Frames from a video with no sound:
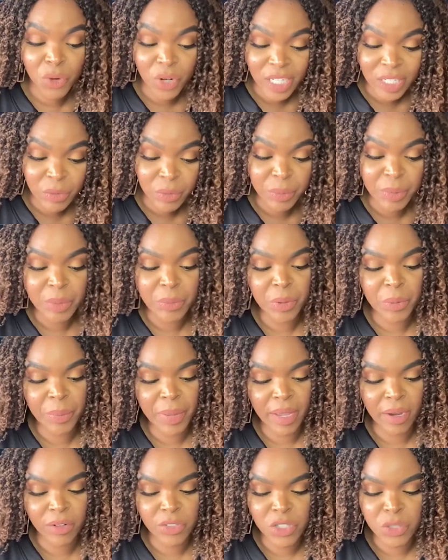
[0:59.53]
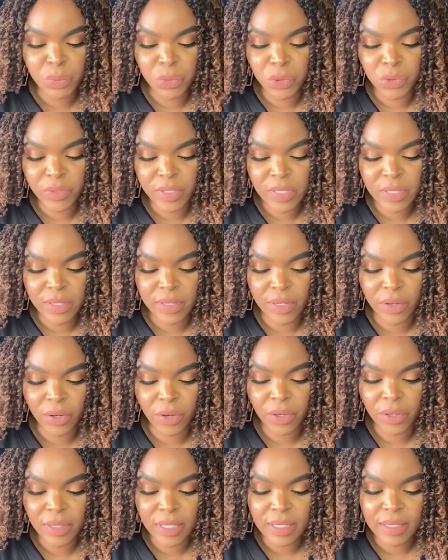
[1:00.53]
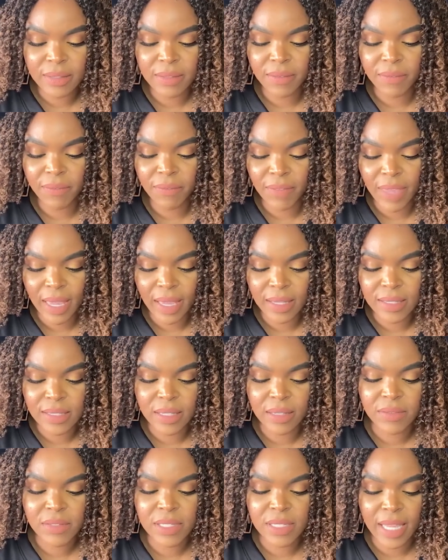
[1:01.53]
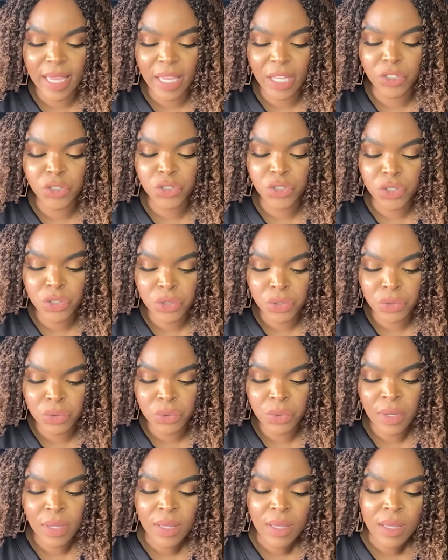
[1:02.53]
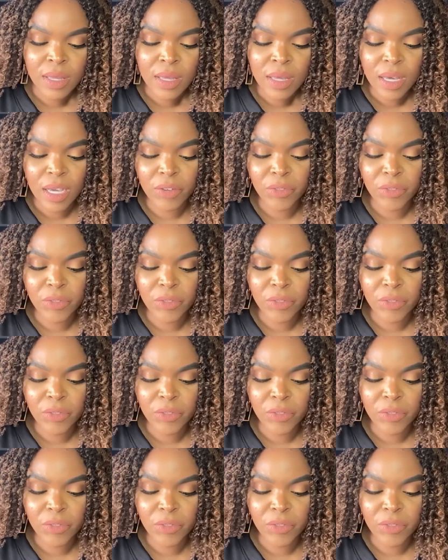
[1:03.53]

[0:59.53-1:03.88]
will be prepared to move into the early phase of stage 2 of